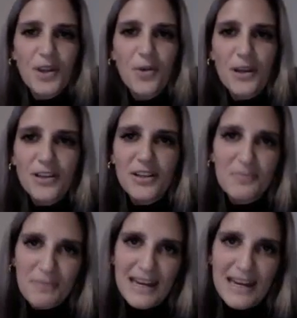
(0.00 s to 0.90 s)

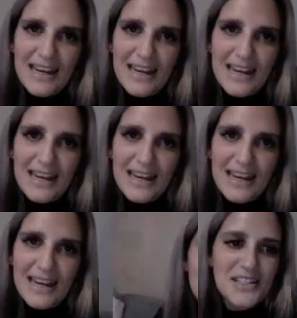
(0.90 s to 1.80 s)
Welcome back
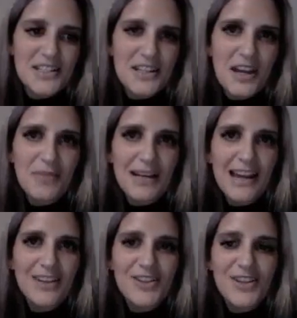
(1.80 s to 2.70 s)
and I'm
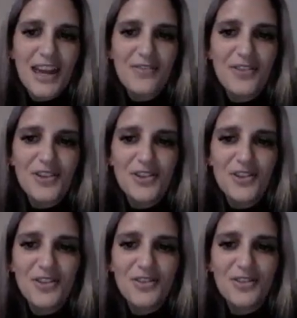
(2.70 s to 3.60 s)
glad to have
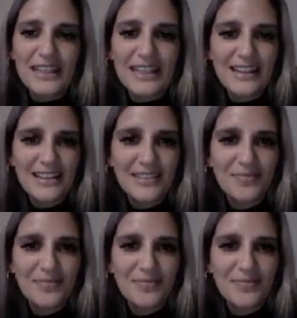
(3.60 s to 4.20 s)
you here.